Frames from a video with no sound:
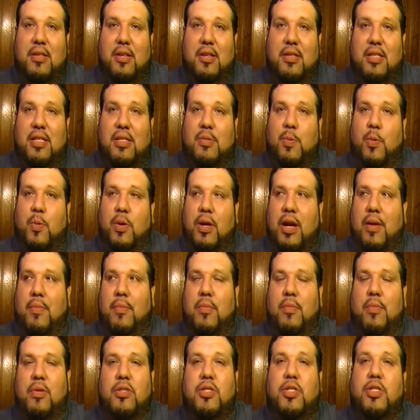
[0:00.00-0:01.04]
at this point, I'm
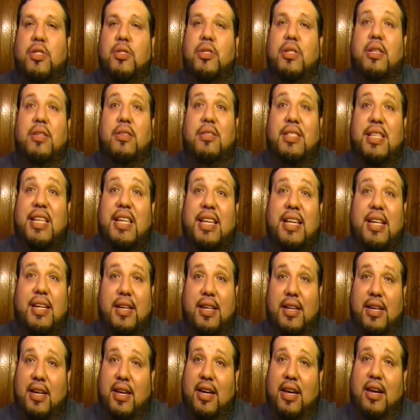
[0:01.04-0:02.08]
almost 2 years
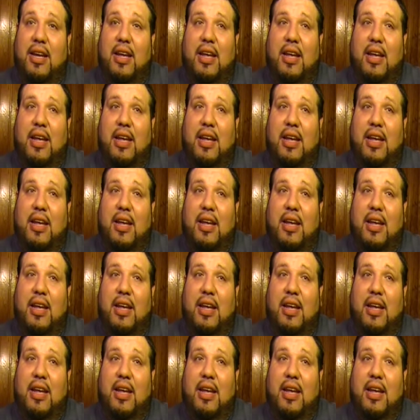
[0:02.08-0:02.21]
in.